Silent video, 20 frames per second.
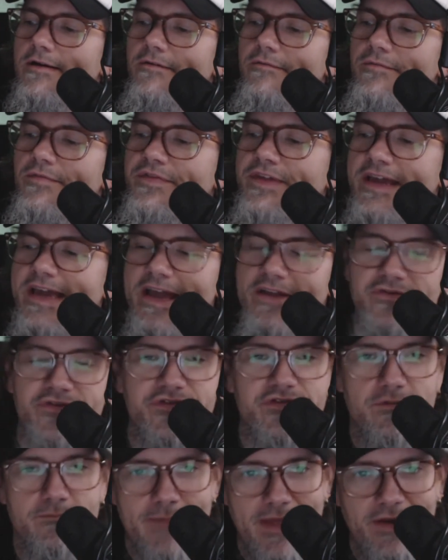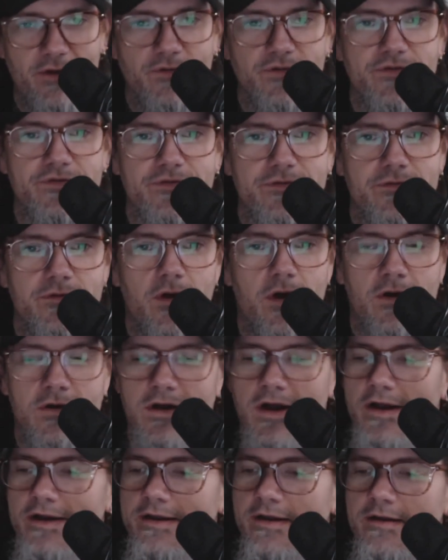The instrumentals are
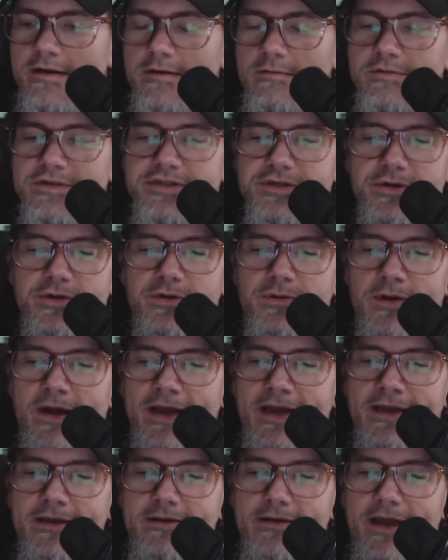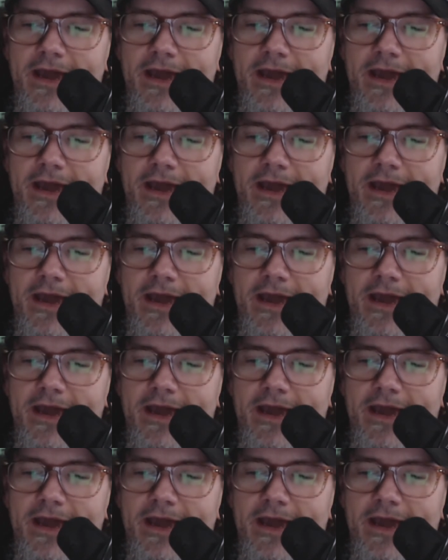on here, which are great.